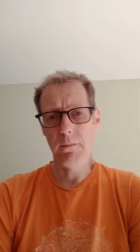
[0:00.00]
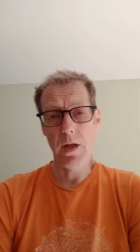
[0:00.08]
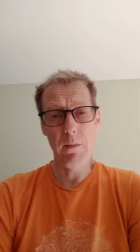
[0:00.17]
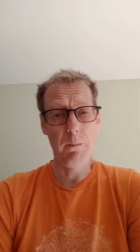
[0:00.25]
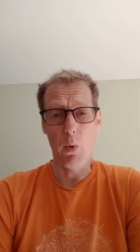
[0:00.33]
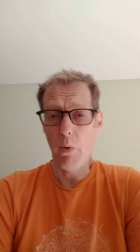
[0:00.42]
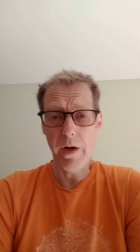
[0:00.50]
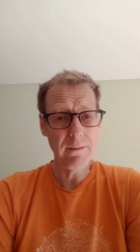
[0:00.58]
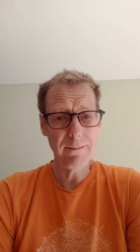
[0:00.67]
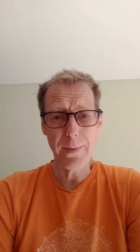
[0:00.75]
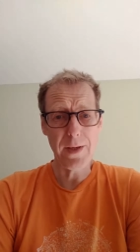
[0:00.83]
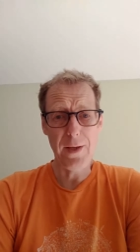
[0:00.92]
and
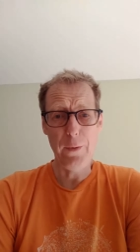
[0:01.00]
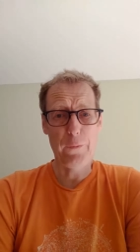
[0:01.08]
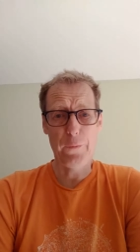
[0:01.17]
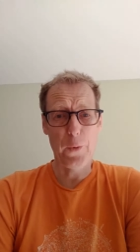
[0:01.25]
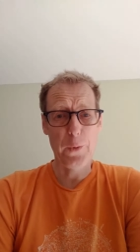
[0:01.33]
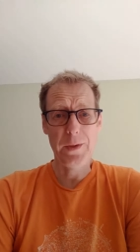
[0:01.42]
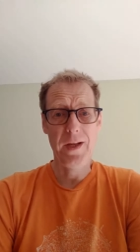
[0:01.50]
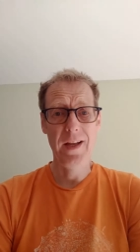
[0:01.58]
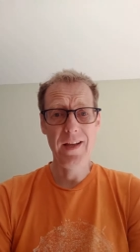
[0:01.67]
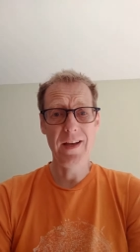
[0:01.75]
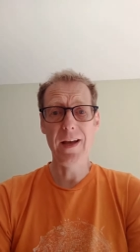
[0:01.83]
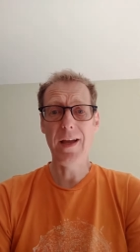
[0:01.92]
boring, but useful.
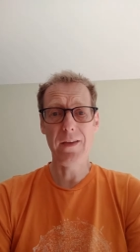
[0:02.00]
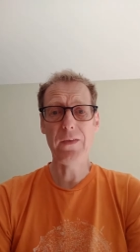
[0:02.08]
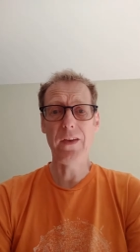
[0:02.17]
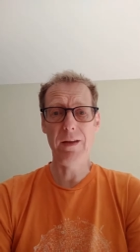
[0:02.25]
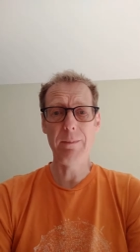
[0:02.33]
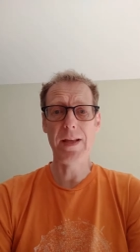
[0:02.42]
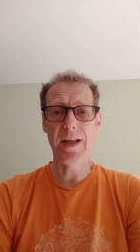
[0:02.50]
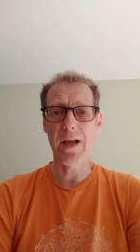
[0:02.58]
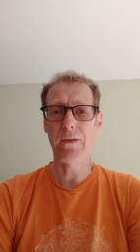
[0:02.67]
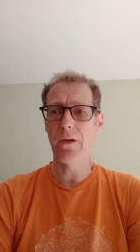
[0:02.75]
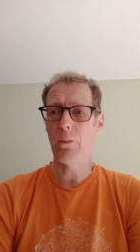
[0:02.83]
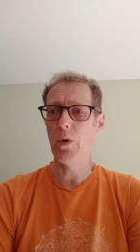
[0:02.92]
It certainly made the
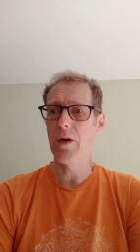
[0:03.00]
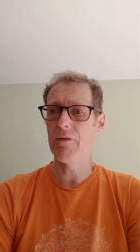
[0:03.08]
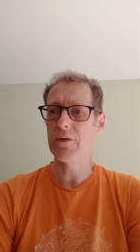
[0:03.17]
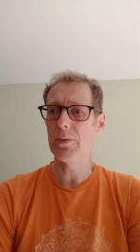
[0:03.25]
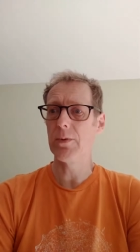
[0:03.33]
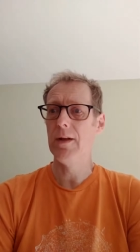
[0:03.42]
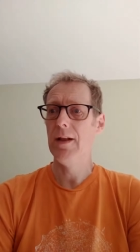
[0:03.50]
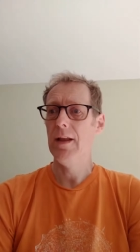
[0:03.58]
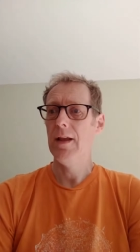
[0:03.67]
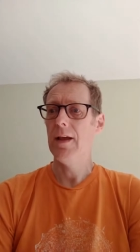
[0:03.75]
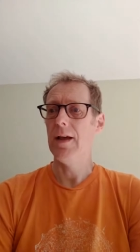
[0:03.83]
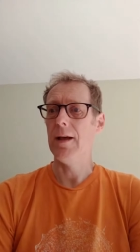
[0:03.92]
house a lot more comfortable.
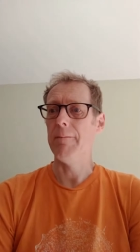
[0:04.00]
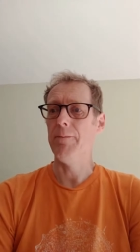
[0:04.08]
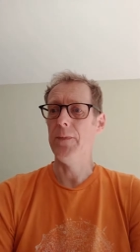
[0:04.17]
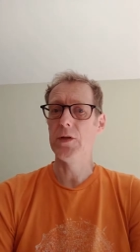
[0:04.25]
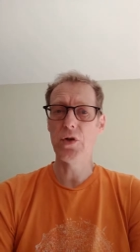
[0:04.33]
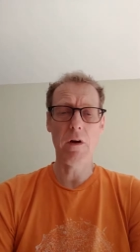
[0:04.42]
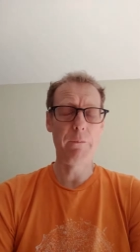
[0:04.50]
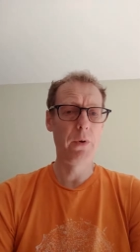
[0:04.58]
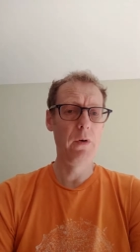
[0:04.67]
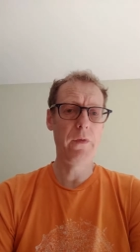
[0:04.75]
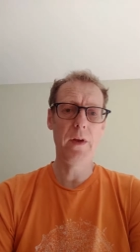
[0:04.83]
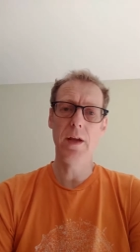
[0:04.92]
The draft
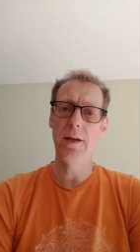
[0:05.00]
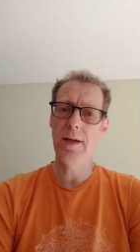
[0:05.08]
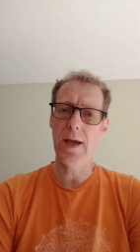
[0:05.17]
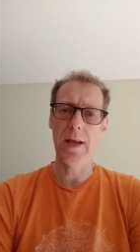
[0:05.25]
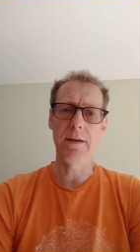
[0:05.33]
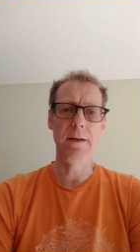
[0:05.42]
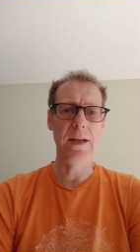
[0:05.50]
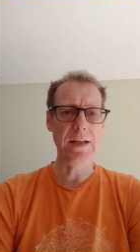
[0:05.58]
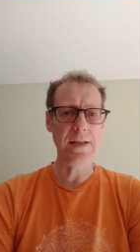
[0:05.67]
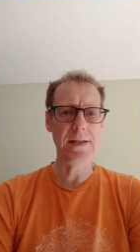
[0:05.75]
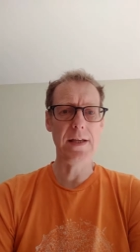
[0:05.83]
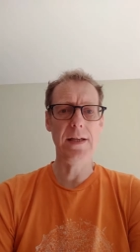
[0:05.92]
proofing, again,
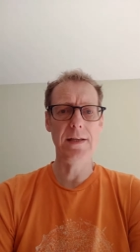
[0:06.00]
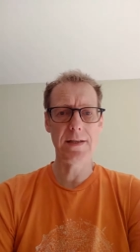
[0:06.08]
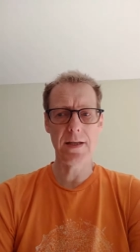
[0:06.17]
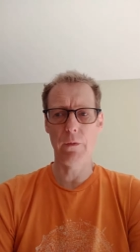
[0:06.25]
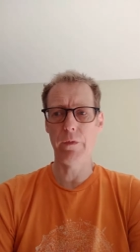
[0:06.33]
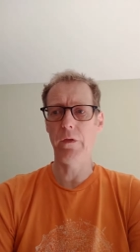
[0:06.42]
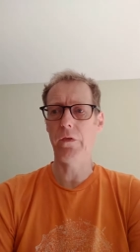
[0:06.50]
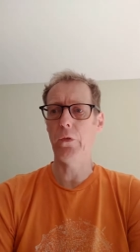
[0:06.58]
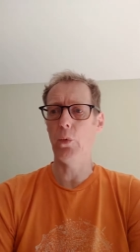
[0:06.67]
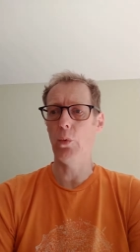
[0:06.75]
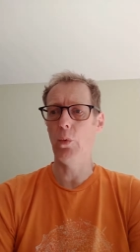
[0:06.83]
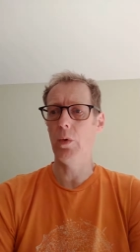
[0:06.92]
easy,
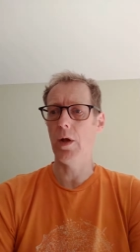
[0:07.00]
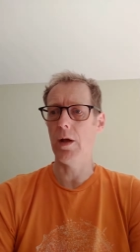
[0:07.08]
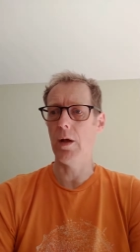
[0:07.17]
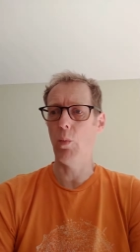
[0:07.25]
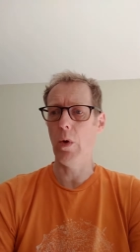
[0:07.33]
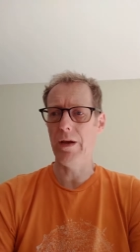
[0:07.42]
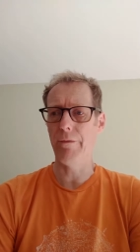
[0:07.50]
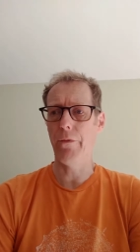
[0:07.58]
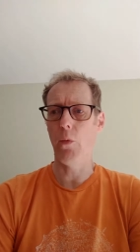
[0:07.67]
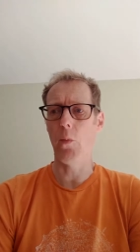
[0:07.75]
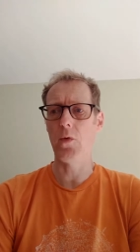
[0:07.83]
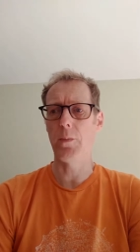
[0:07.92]
self-install, well
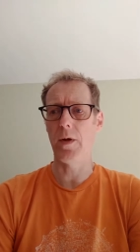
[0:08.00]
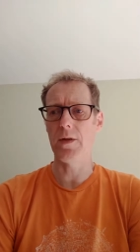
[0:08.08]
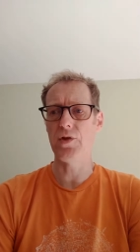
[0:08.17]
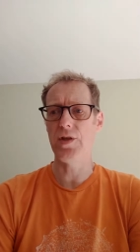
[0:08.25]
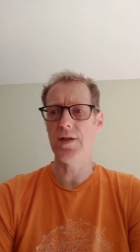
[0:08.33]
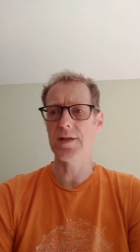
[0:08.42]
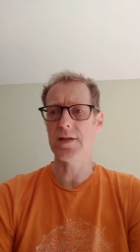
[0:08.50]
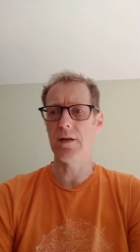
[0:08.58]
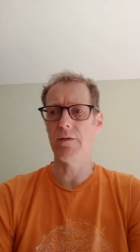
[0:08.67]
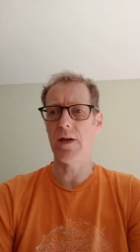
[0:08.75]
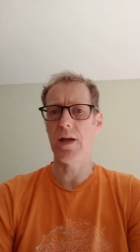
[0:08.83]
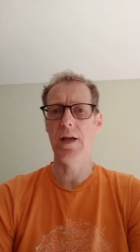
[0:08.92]
informed by the Cheese
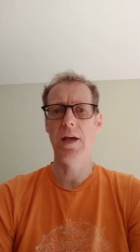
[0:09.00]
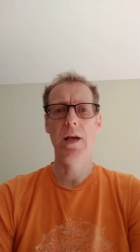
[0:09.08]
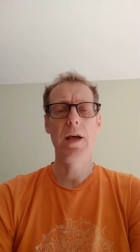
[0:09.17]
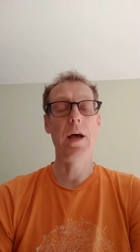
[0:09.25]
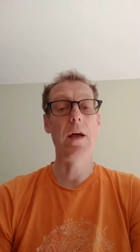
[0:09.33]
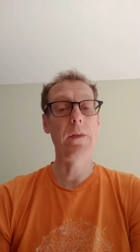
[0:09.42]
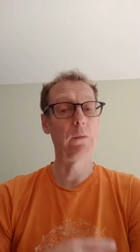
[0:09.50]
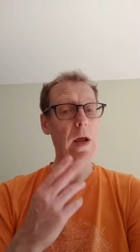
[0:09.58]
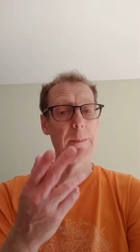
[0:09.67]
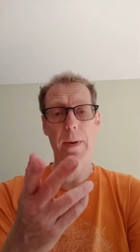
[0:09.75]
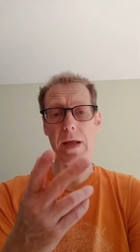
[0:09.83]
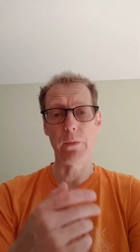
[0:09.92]
survey. And the
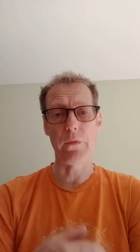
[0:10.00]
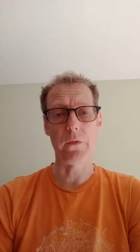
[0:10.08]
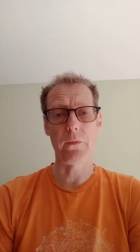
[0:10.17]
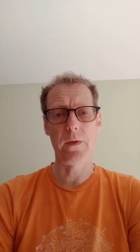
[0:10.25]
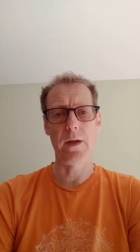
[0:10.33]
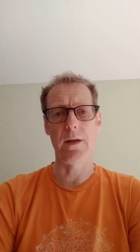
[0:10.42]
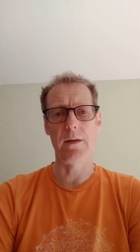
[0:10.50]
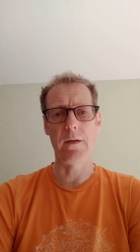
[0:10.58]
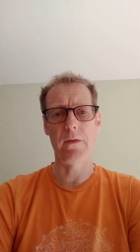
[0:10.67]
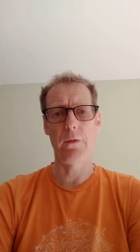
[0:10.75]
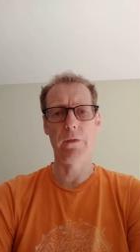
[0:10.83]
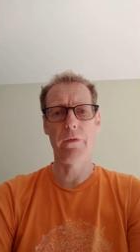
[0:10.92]
rad panels, the
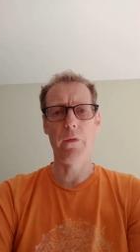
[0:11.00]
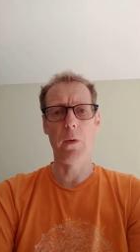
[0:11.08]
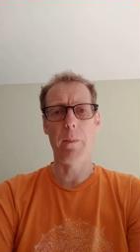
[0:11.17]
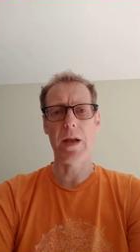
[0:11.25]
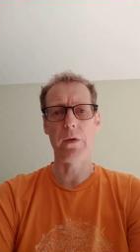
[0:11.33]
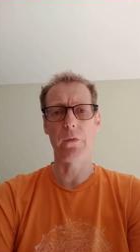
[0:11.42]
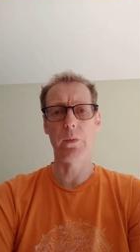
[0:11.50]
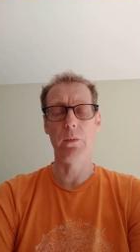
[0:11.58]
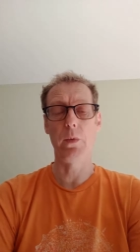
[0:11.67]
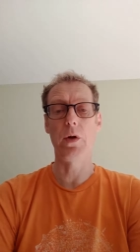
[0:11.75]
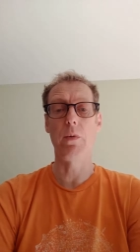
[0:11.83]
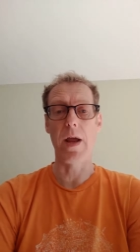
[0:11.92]
silver foil panels were
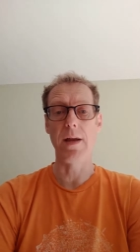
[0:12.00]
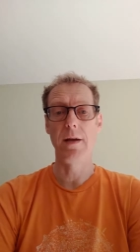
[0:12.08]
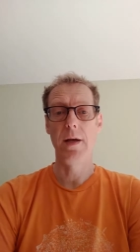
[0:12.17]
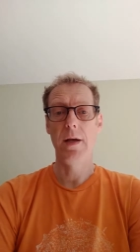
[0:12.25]
great,